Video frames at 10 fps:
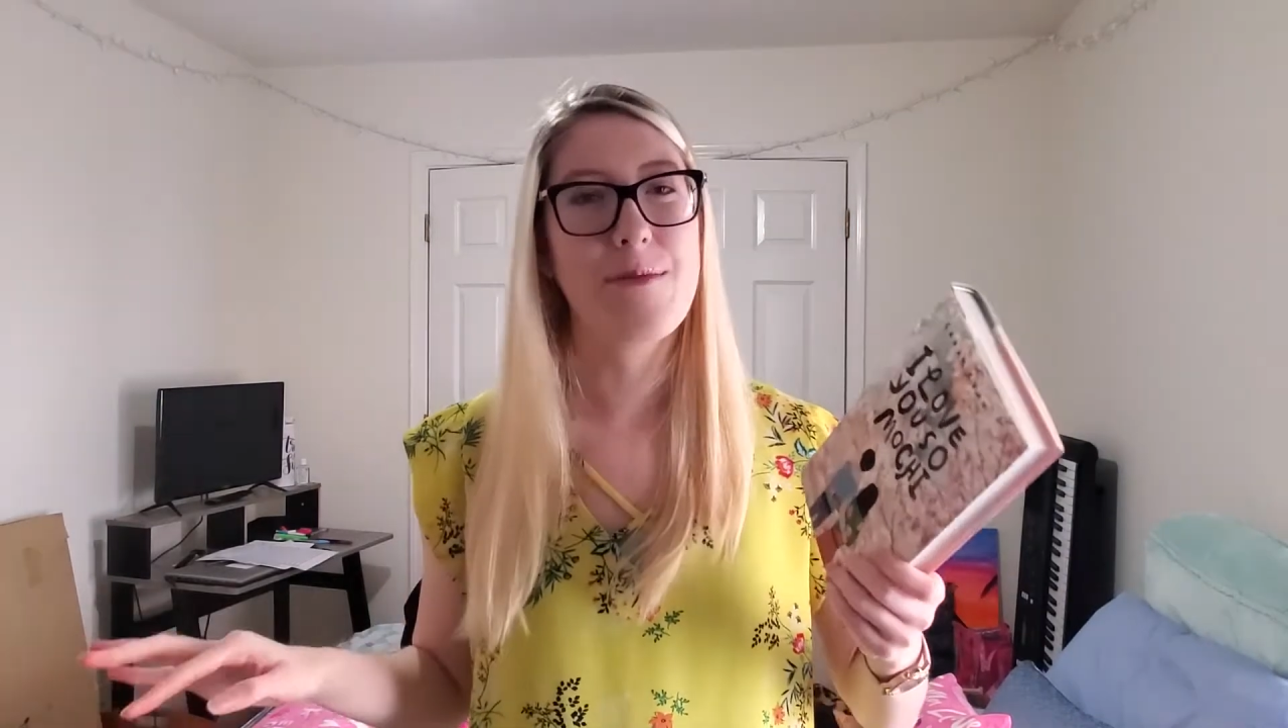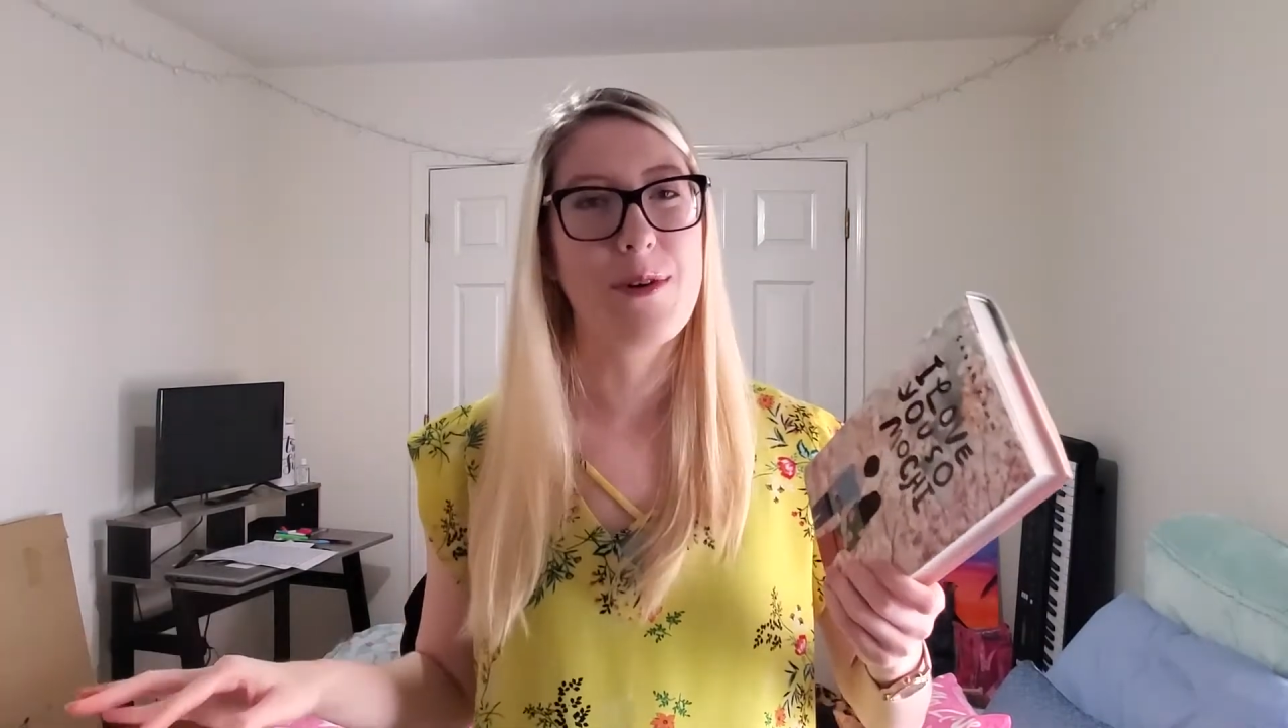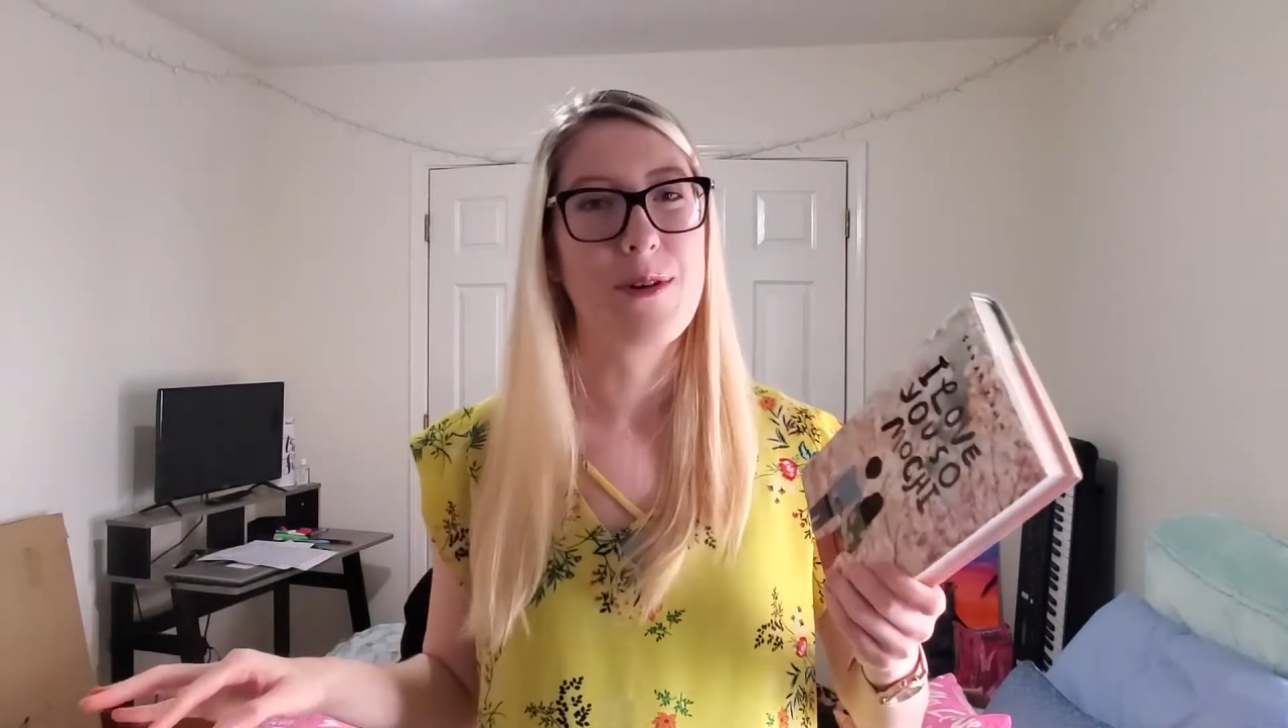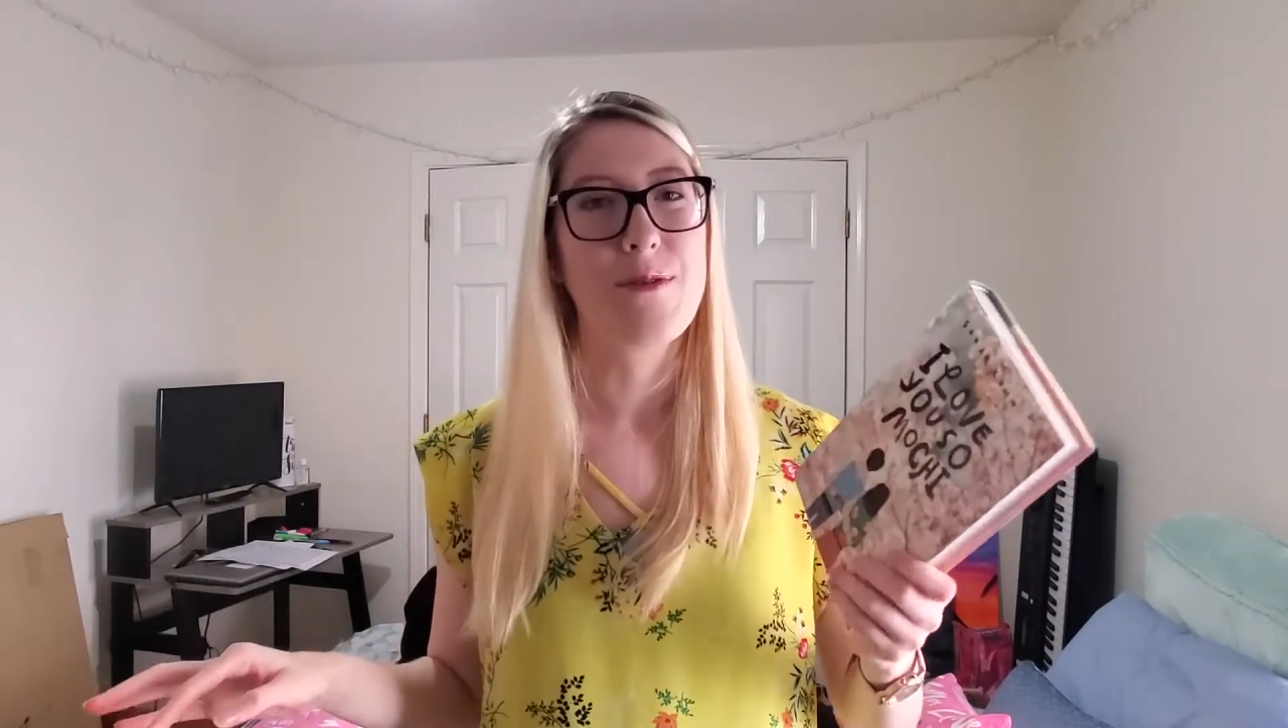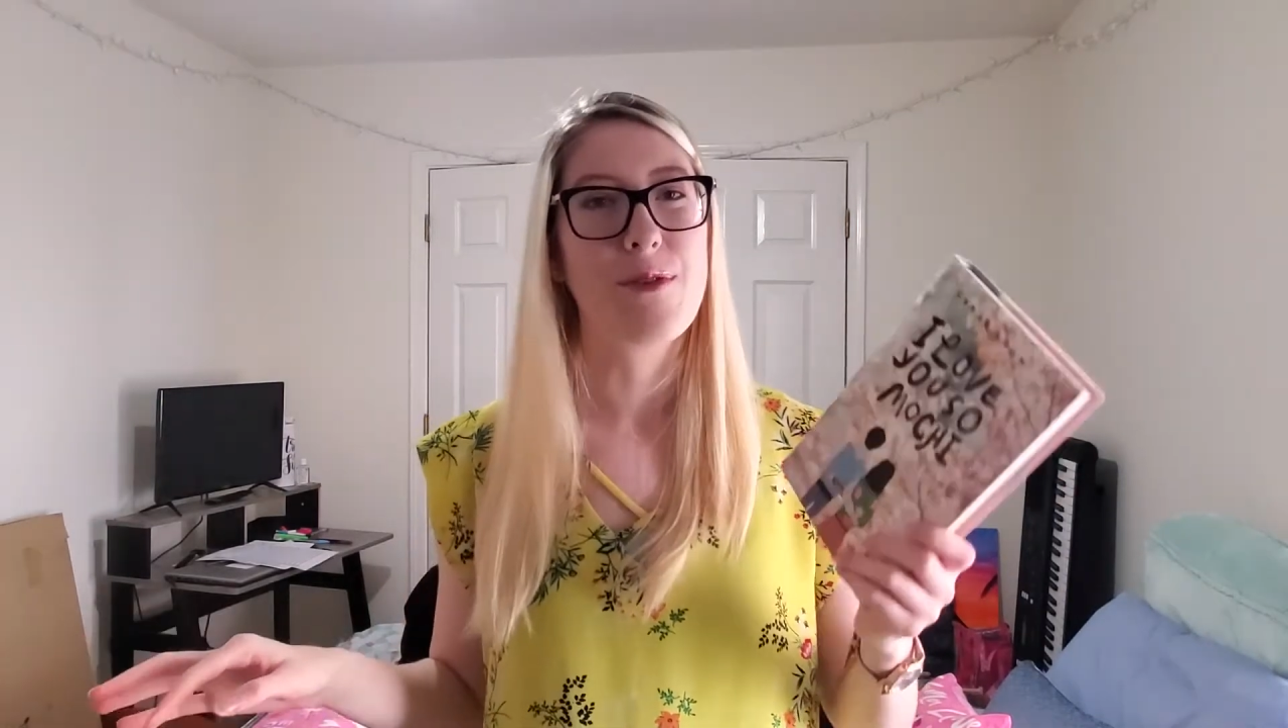
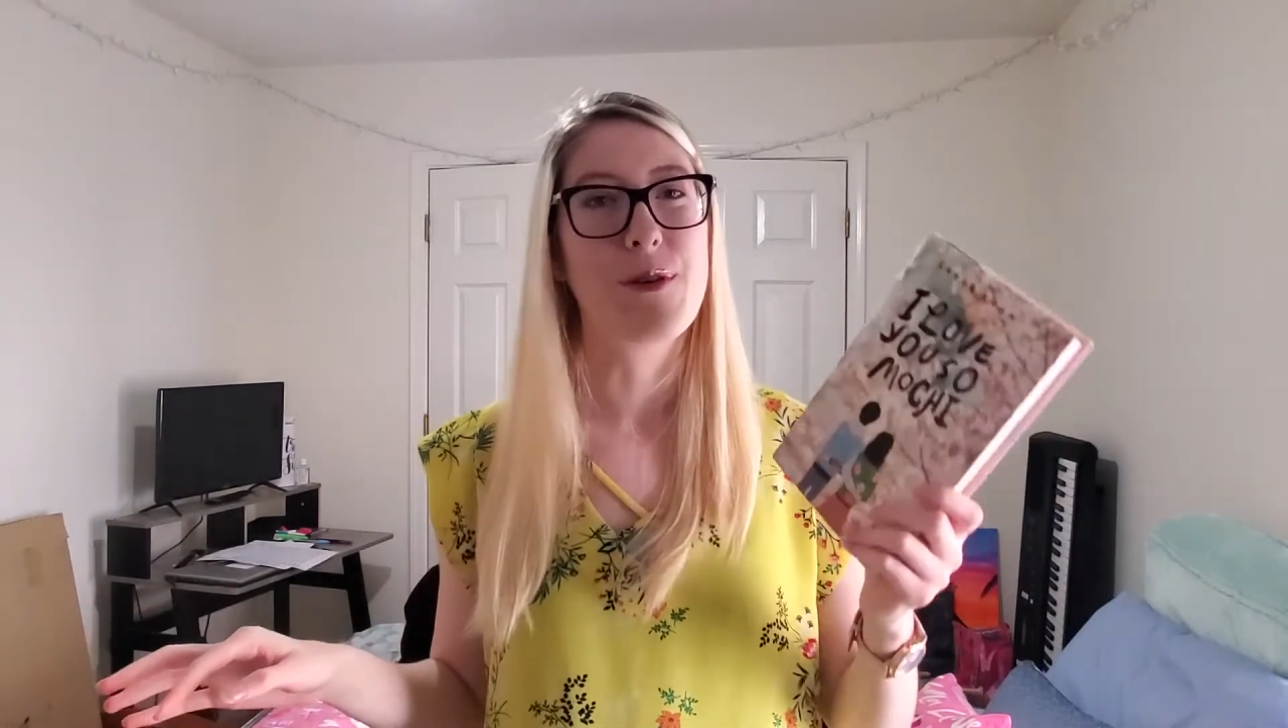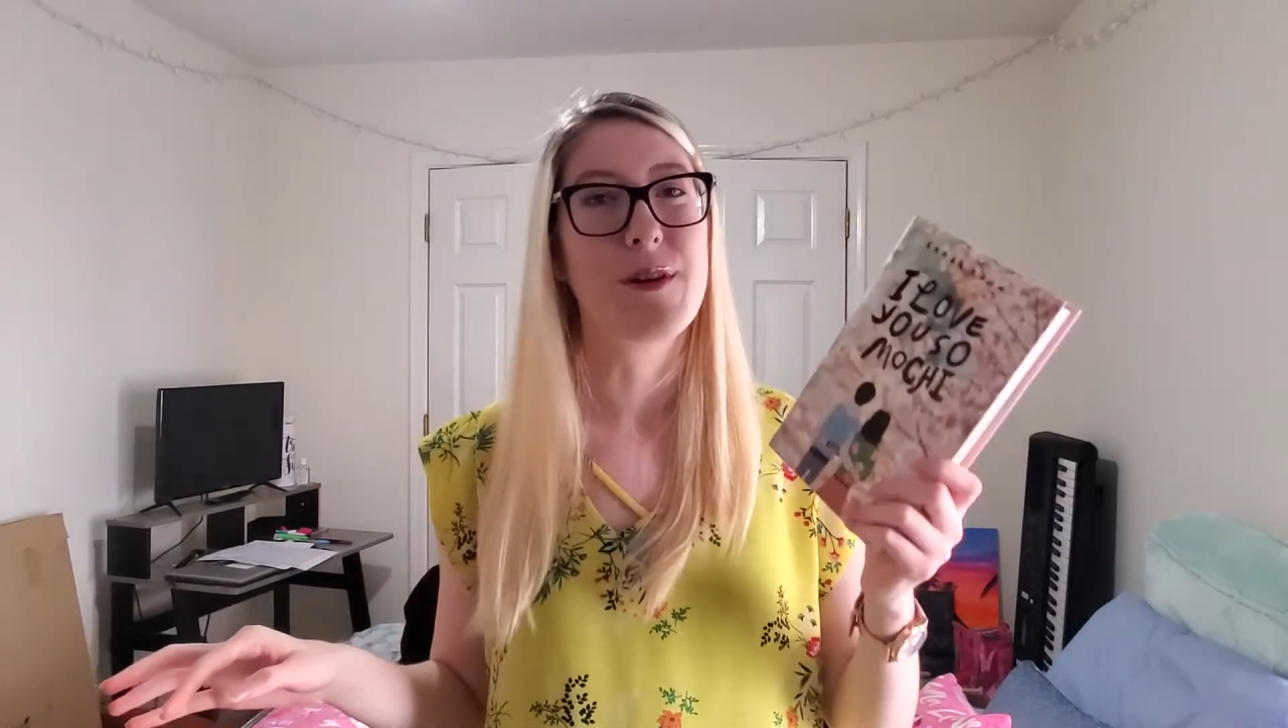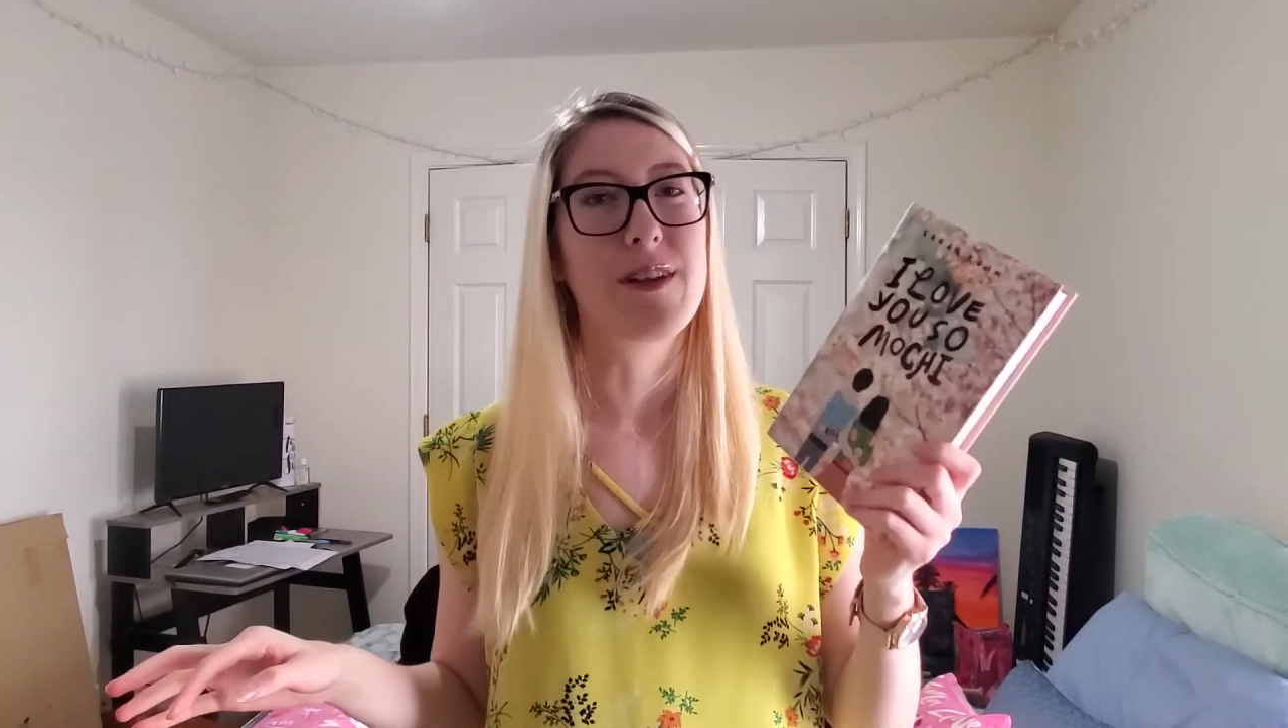mood for